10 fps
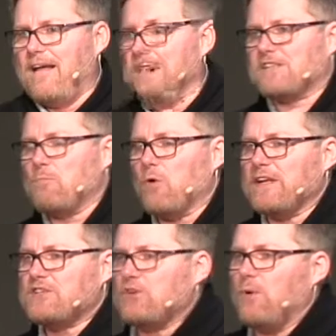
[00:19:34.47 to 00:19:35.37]
This
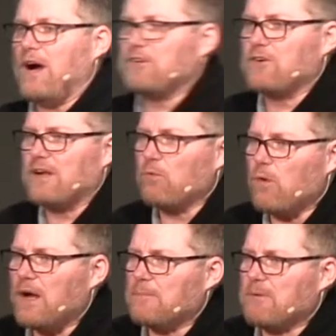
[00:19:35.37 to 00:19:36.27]
morning,
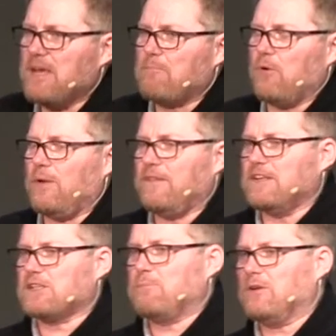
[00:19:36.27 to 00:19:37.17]
201 people in
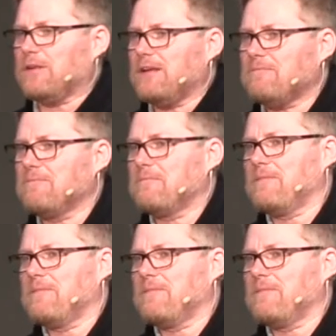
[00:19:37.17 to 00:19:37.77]
this building.